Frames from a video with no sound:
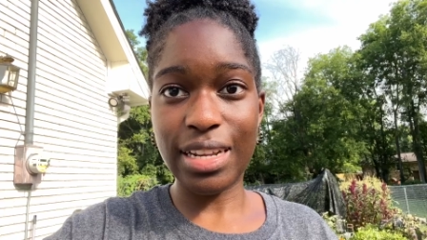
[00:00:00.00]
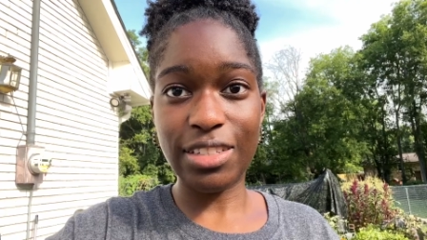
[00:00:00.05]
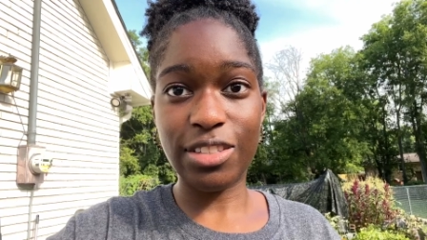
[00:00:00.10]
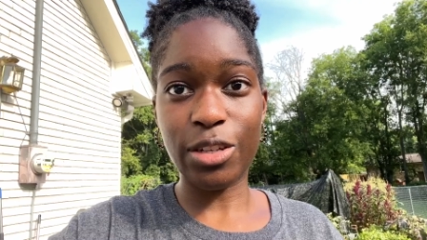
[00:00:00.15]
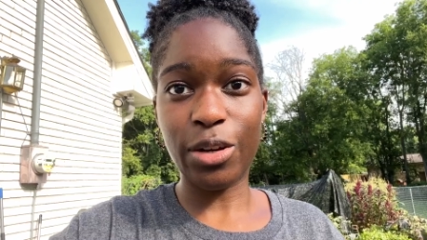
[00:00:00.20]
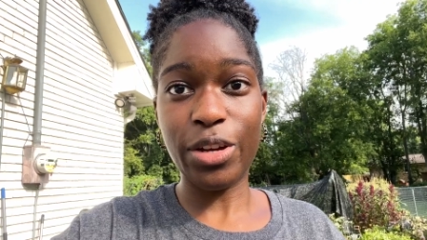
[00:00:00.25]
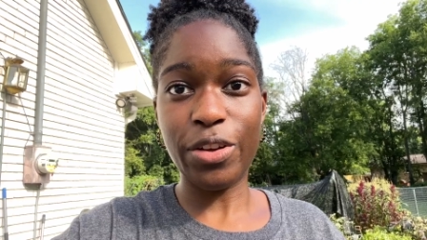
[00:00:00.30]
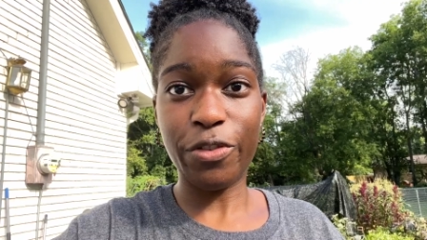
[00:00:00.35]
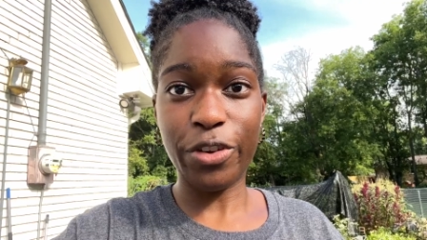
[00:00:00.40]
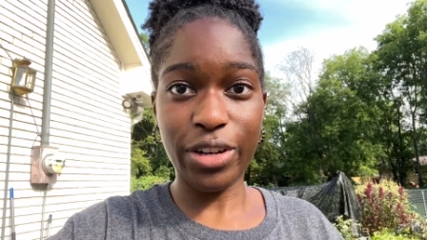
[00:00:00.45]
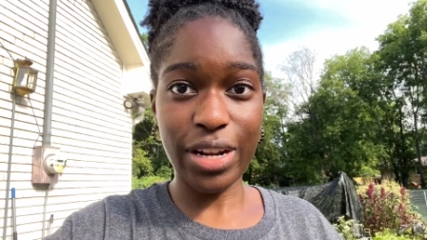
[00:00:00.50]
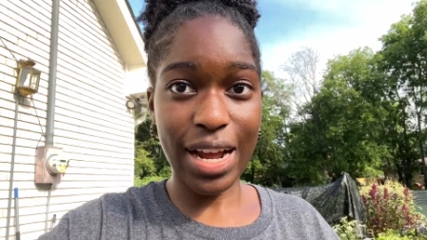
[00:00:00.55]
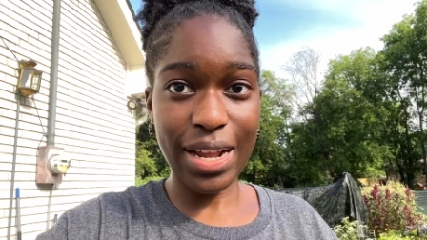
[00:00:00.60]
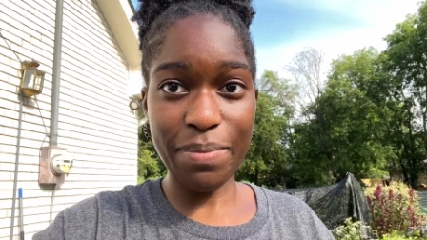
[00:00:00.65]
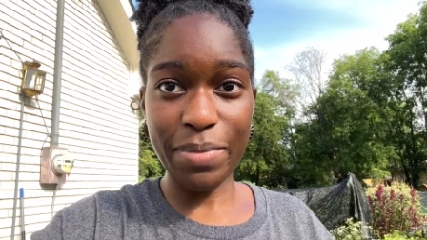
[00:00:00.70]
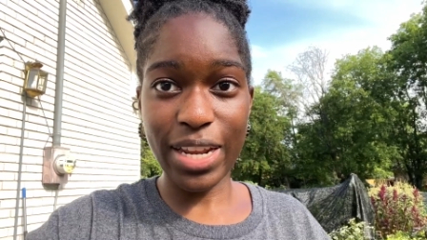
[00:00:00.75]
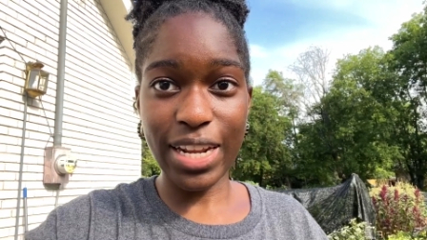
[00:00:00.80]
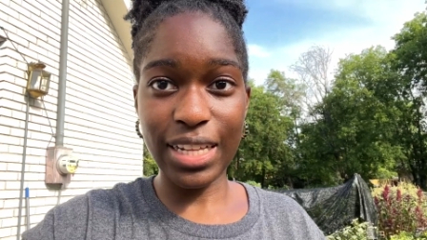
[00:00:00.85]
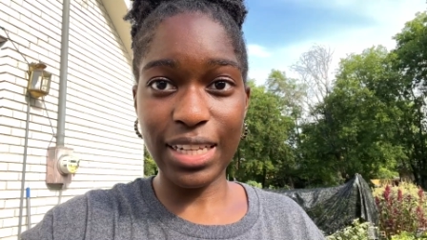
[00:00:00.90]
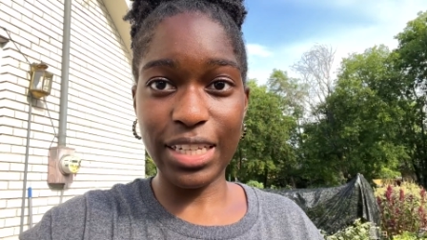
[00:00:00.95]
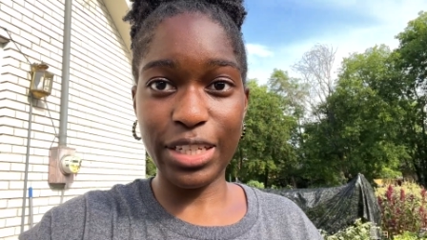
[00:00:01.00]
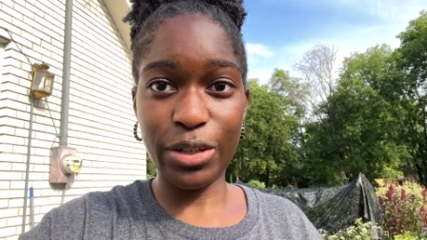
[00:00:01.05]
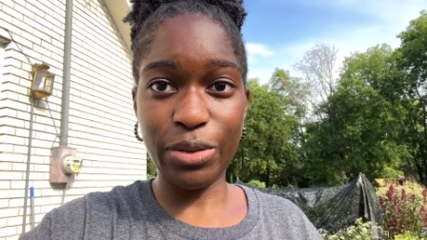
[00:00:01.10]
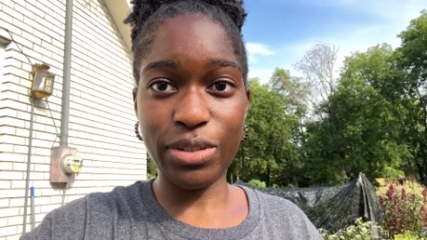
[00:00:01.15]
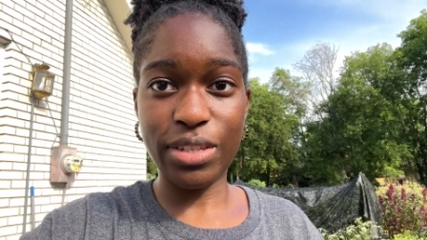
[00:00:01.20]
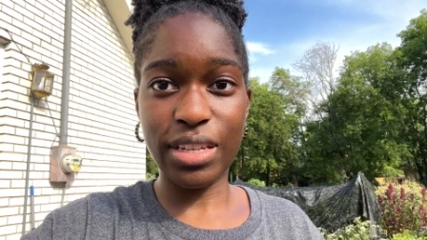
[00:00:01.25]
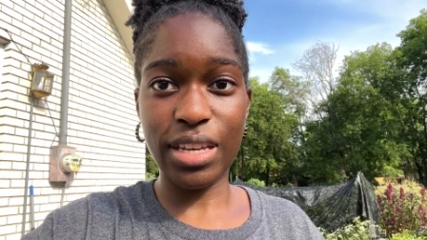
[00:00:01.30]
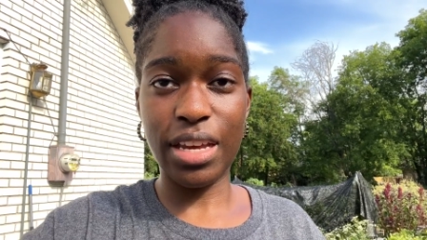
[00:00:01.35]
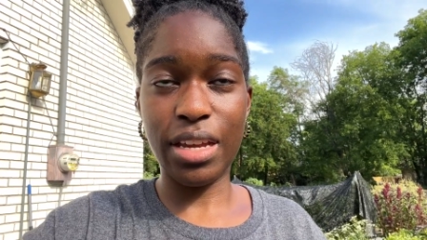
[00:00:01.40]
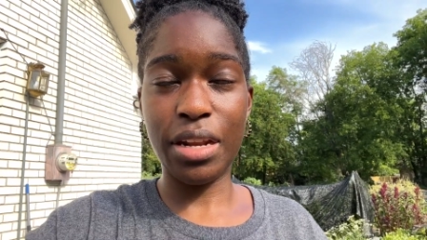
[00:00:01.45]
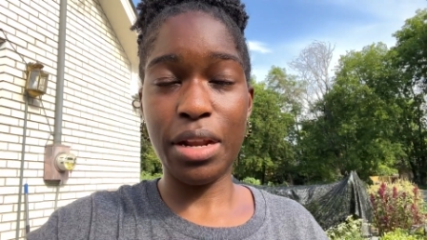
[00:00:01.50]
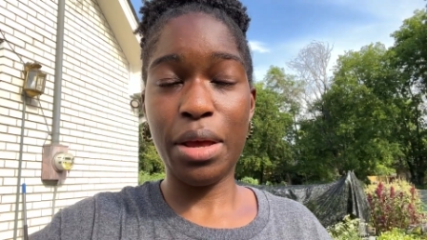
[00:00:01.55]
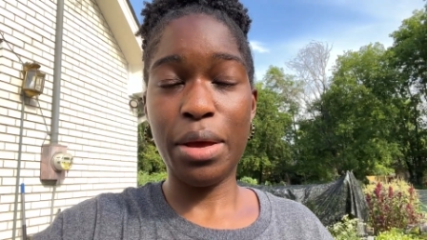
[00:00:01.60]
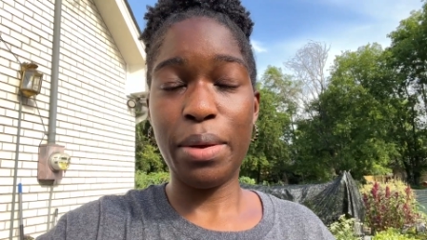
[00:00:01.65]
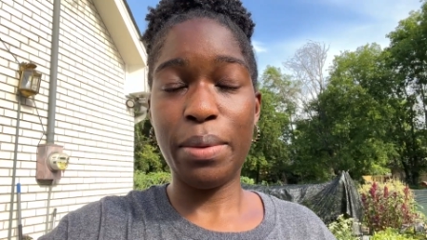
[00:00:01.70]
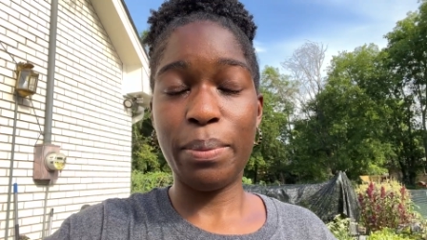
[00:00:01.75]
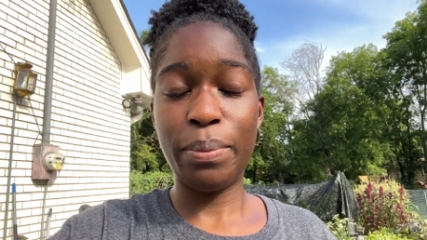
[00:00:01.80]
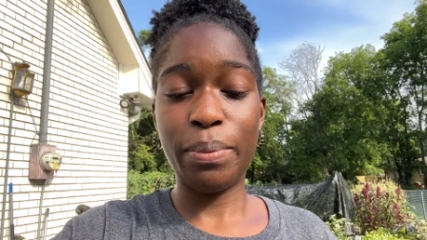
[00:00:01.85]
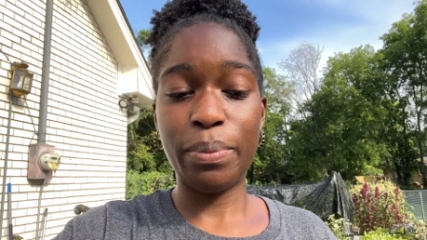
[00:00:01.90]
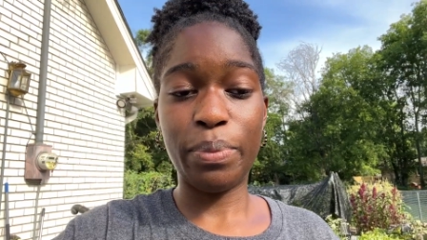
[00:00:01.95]
So if you're not immediately using it,
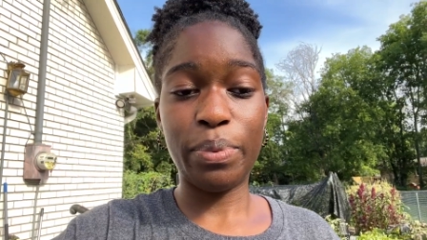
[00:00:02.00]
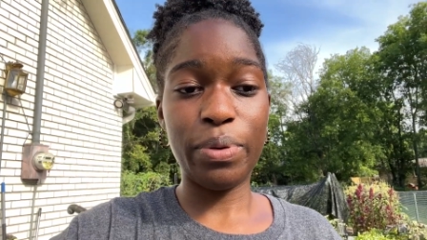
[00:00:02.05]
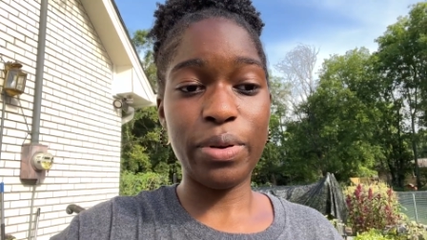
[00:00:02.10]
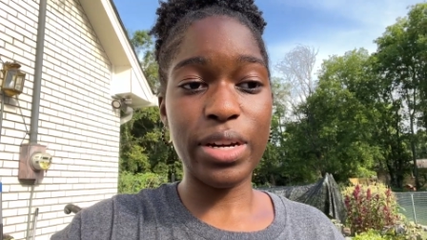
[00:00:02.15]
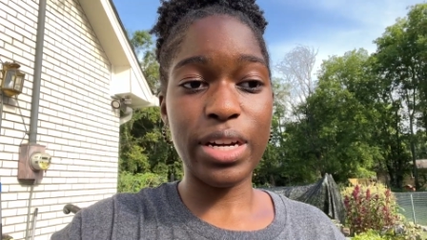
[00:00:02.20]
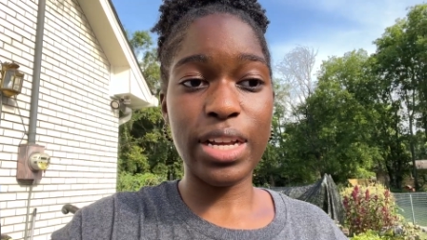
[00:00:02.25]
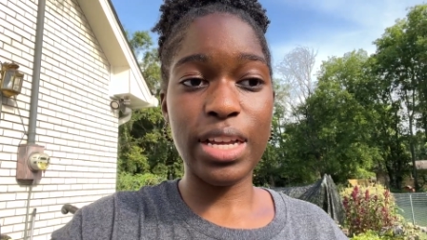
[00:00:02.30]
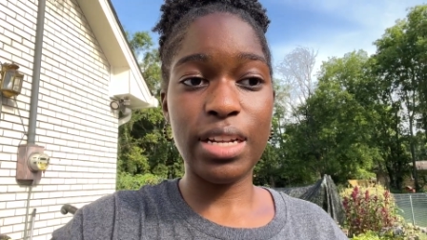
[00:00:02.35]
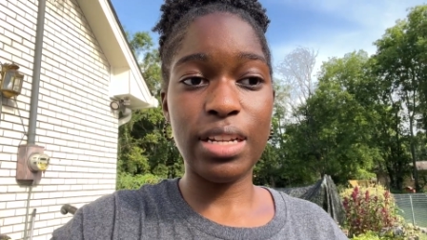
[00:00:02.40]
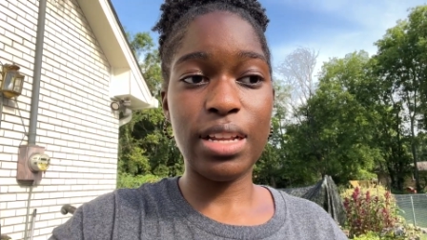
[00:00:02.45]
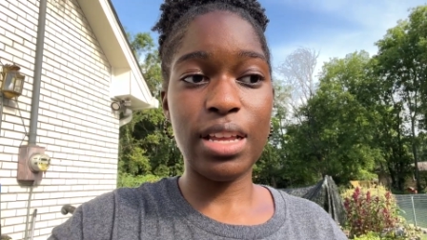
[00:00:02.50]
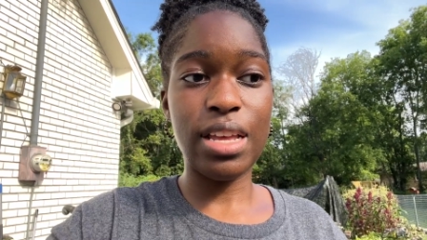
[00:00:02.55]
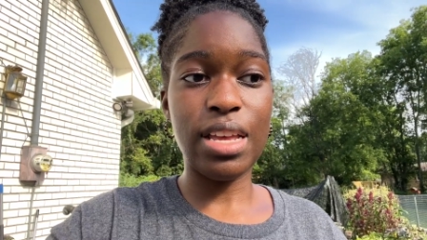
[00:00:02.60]
put it